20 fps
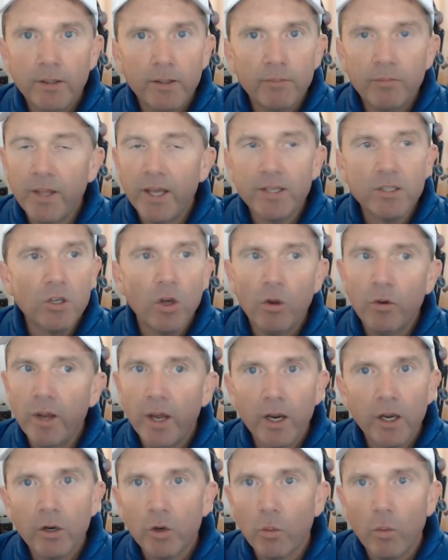That's all
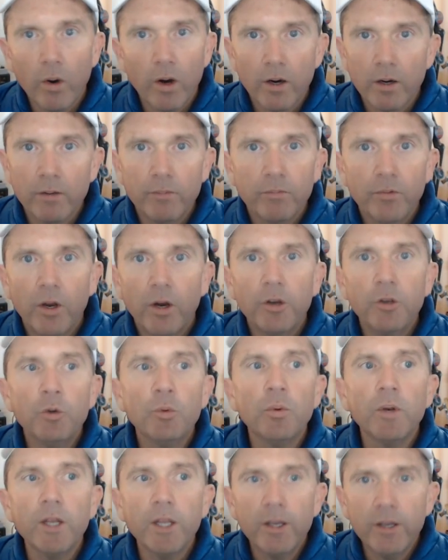not going to work. Are you
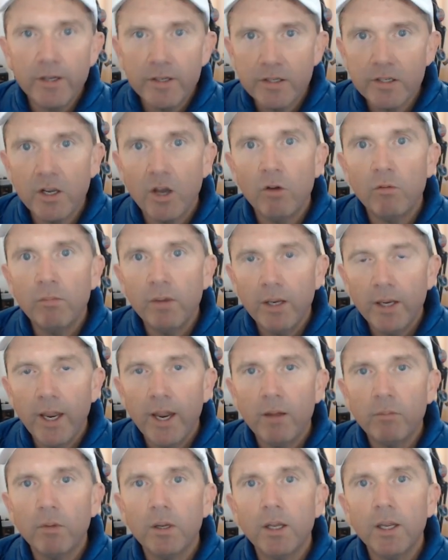really going to sell me
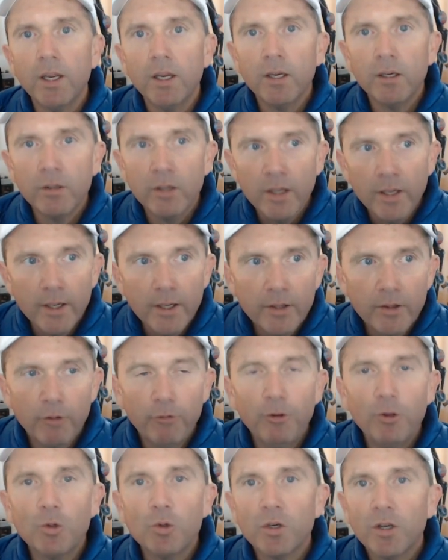gambling in the future?